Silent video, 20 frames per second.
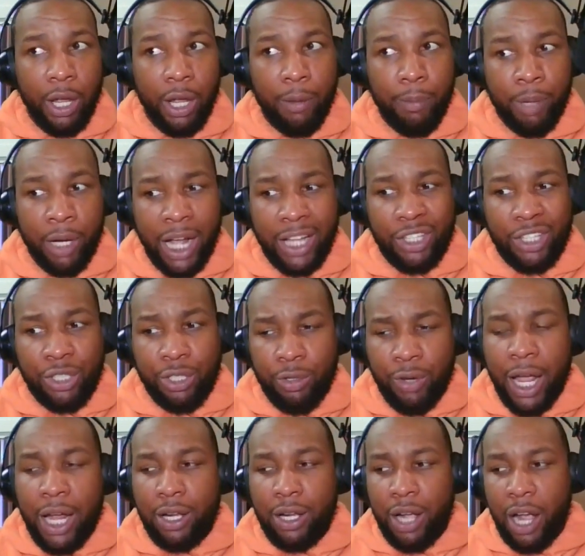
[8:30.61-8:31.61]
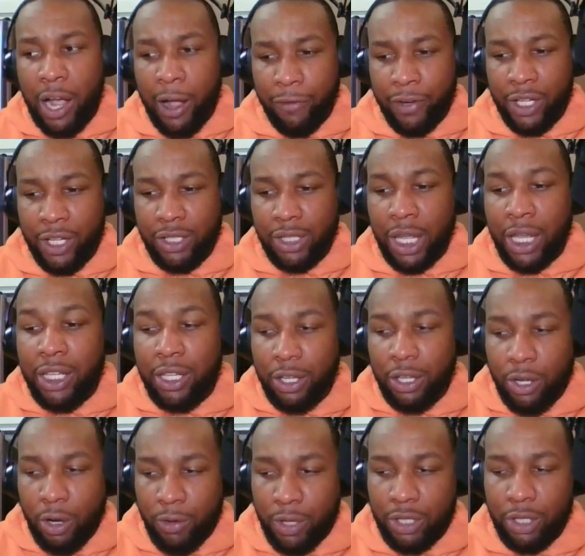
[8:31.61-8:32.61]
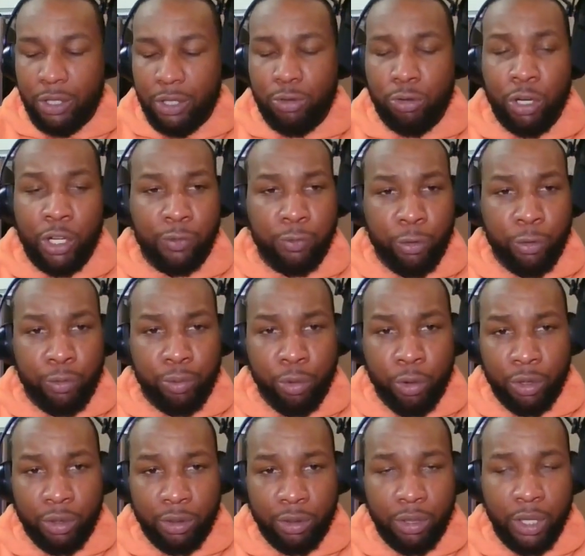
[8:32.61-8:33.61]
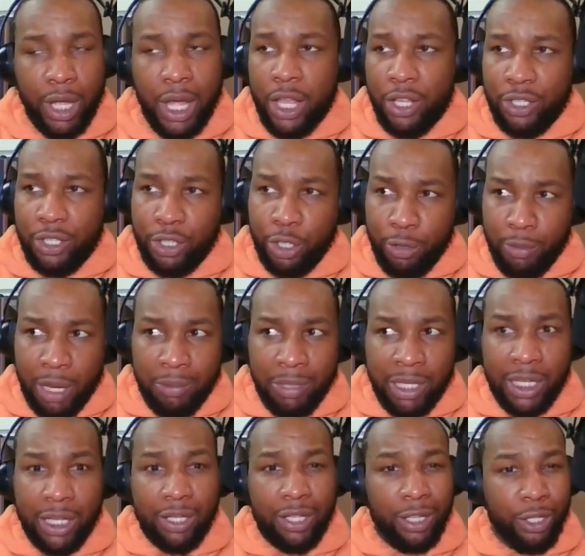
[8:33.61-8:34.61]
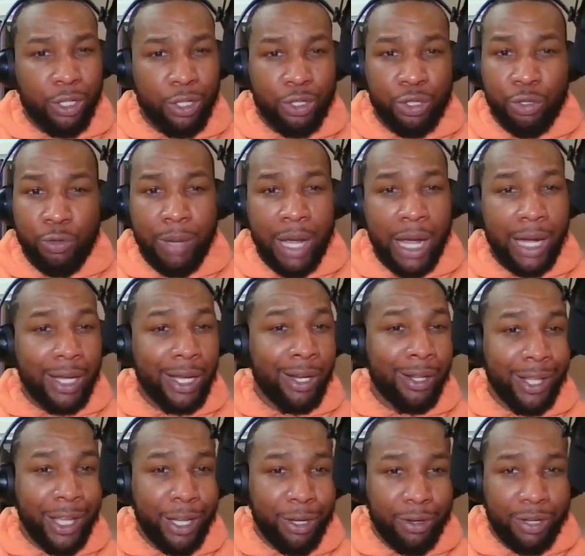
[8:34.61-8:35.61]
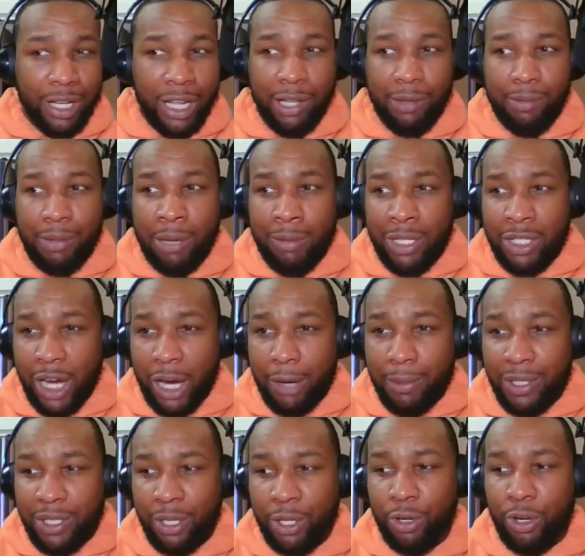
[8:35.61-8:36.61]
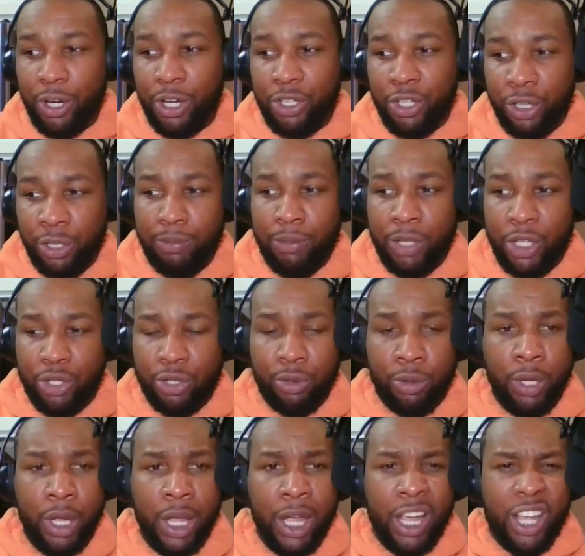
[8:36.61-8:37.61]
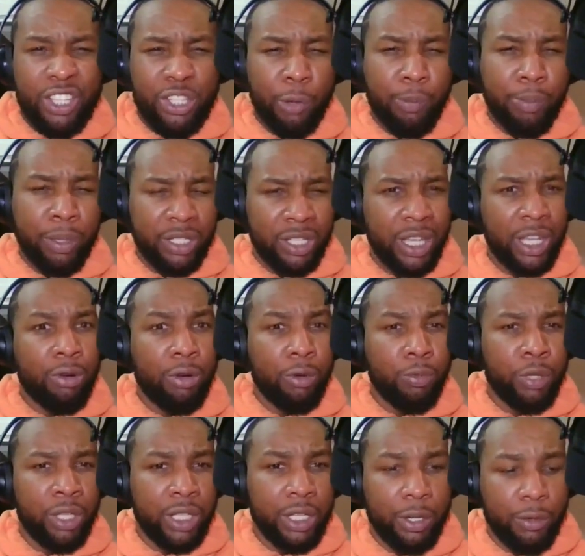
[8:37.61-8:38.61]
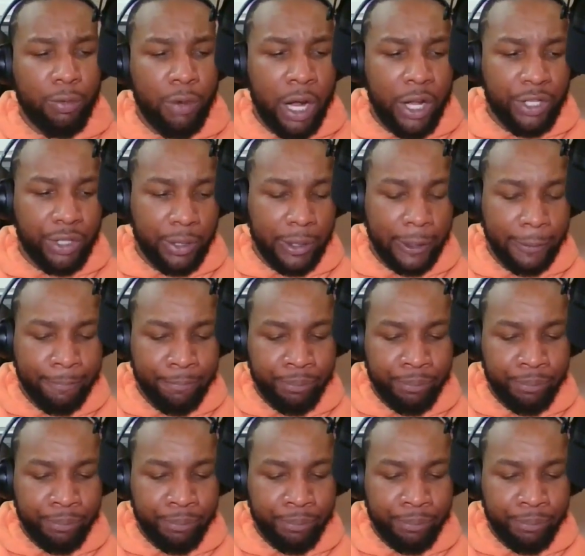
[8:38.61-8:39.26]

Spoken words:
but I still had confidence that he could go into the transfer portal, still maybe get Dylan Dessou back at a later date, maybe Tyrese Hunter or Dylan Mitchell, and still put together a really good roster.